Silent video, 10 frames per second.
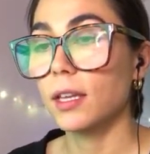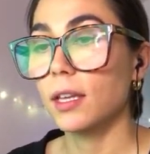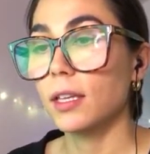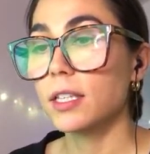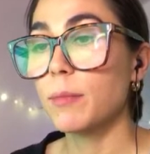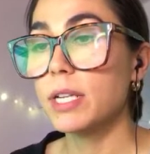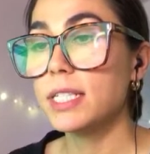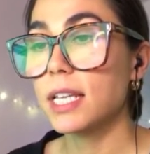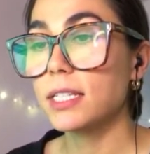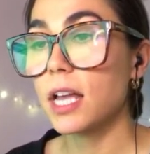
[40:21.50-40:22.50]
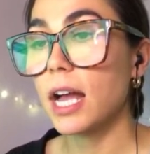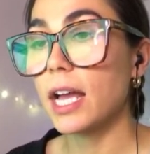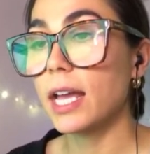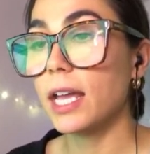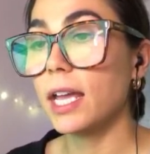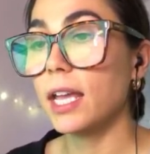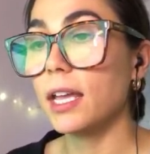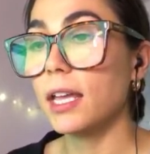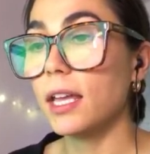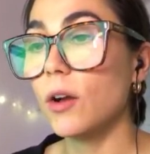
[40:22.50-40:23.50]
Somebody says, I
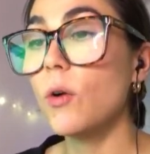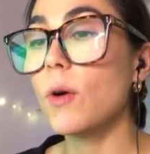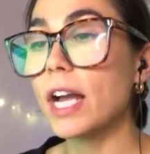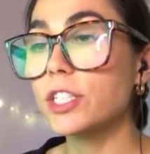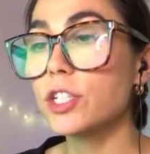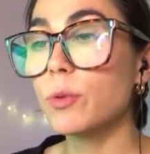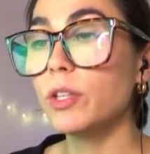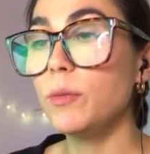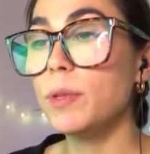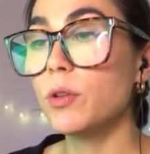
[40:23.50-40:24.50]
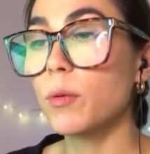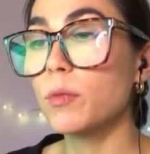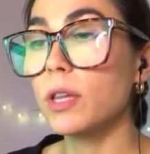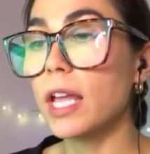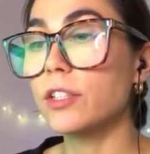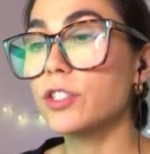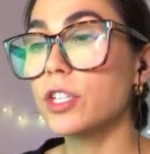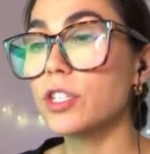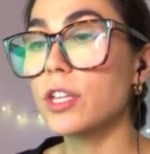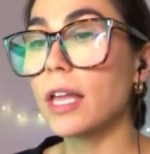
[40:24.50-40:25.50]
just want to be normal and
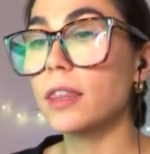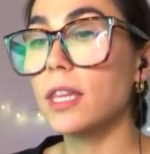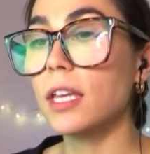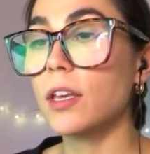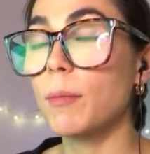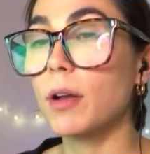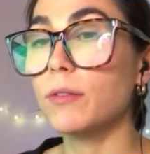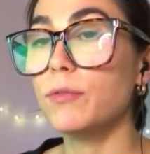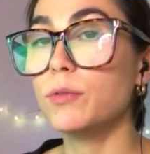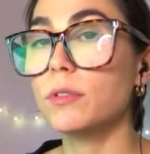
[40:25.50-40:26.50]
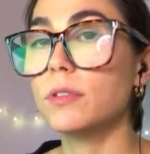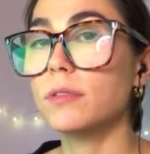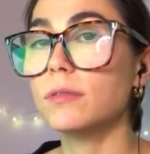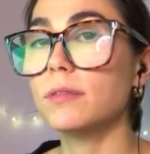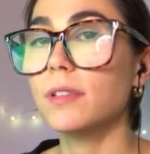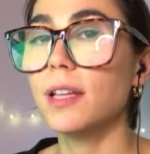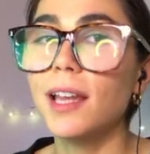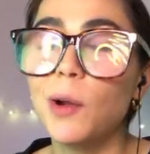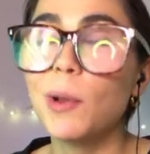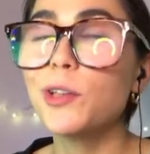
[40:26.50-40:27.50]
just not think about food.
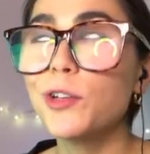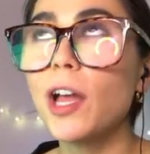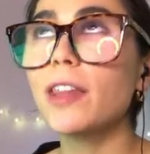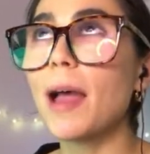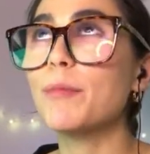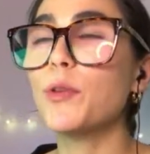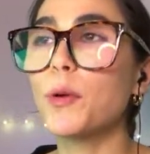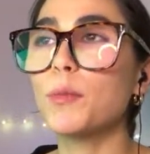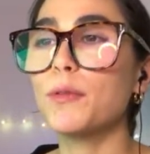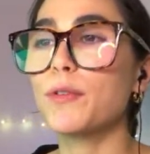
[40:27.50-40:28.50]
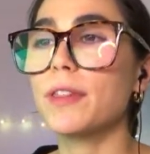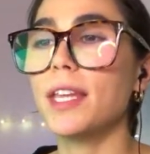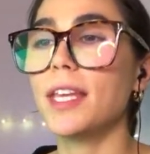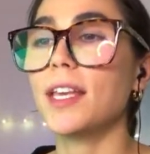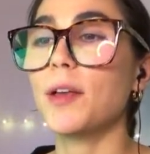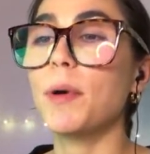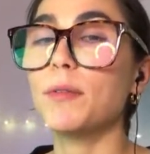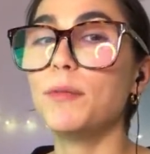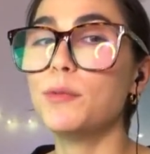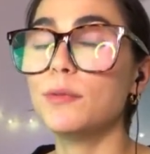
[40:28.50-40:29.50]
Well, you're not abnormal for thinking about
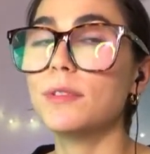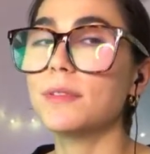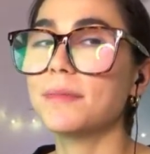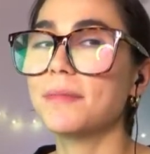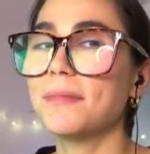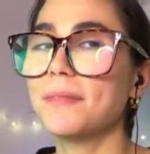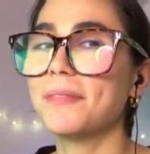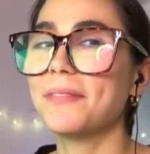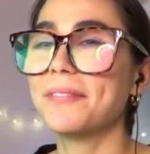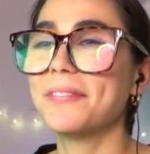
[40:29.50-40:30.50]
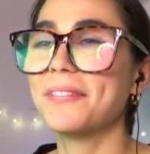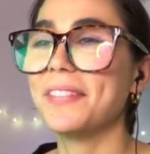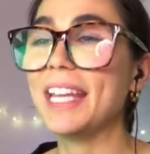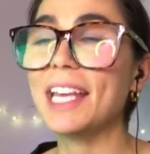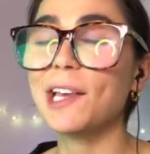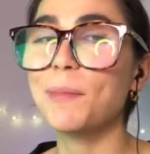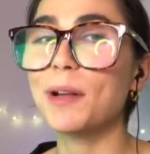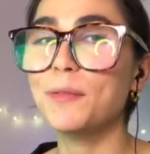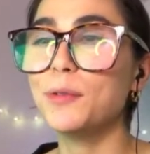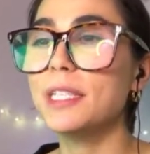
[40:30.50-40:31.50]
food. Thinking
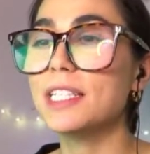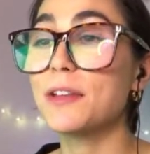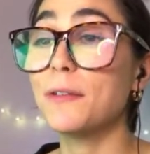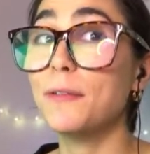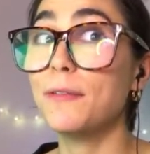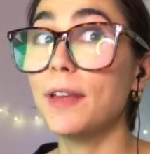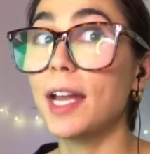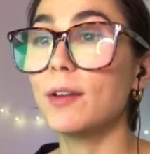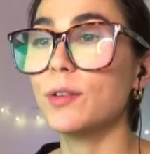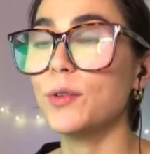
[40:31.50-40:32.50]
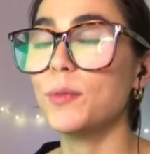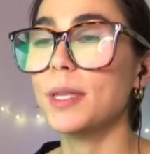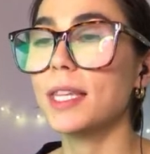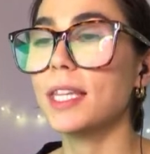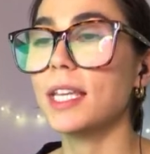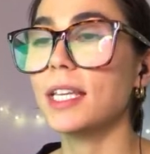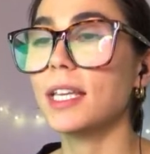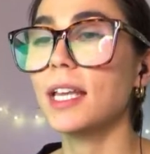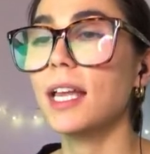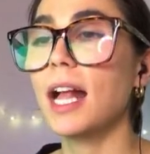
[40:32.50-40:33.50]
about food is a very human
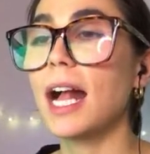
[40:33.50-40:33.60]
thing.